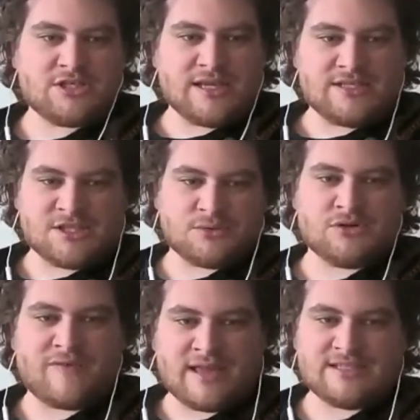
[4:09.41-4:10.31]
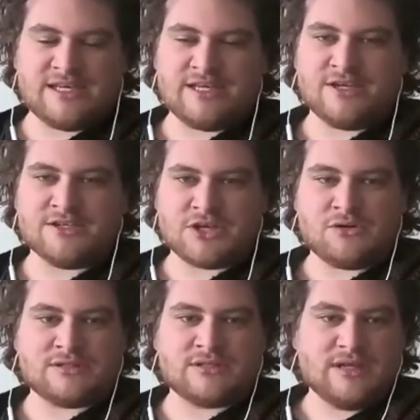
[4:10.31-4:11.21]
kids that were sort of 18 years
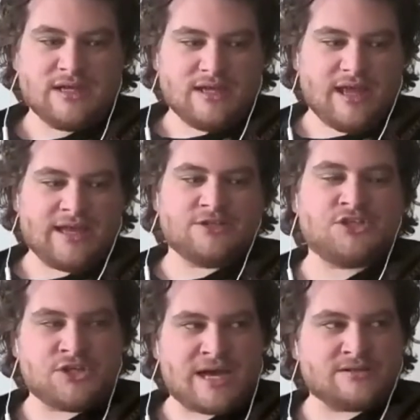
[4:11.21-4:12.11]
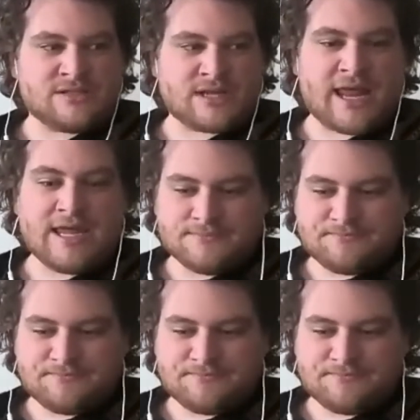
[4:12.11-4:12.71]
old in 2008,